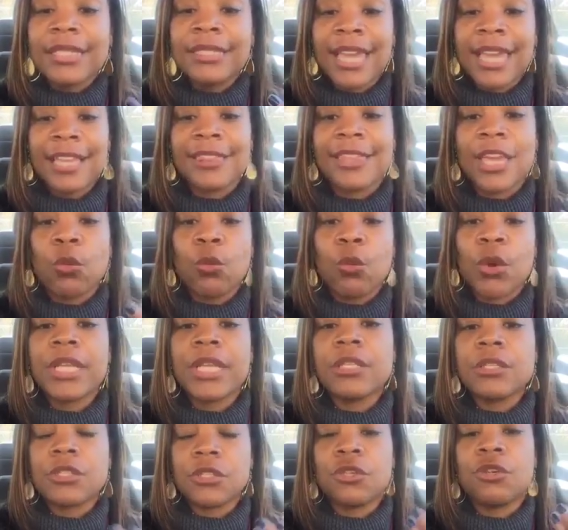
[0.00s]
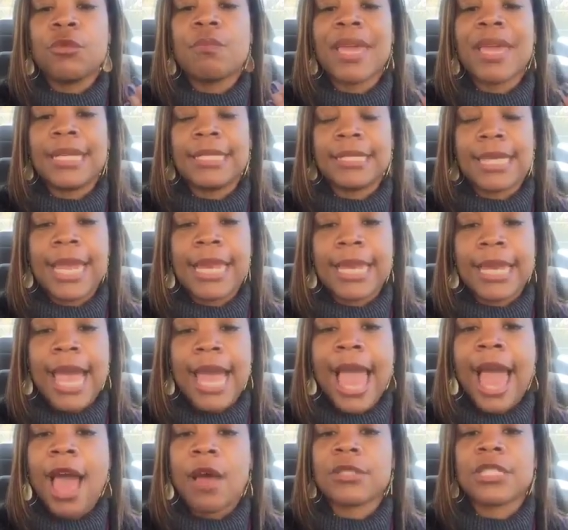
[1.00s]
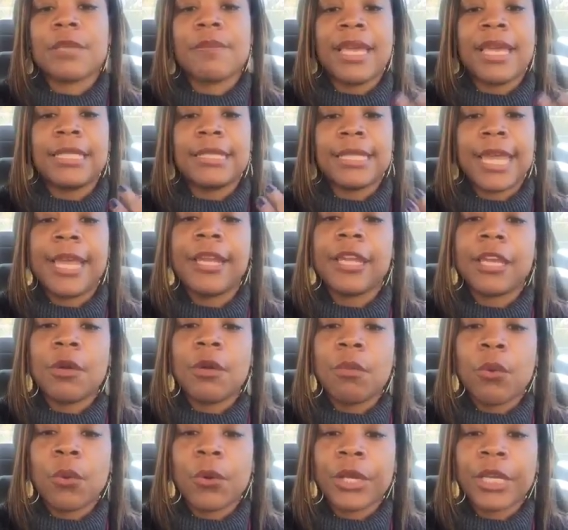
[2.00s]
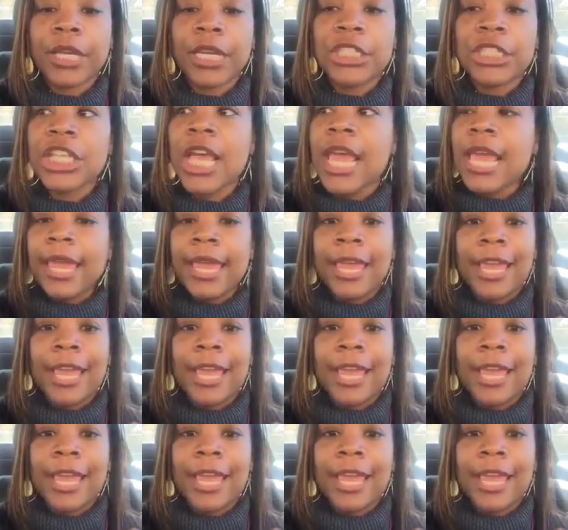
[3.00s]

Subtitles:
yet that went into maintaining a house and maintaining a mortgage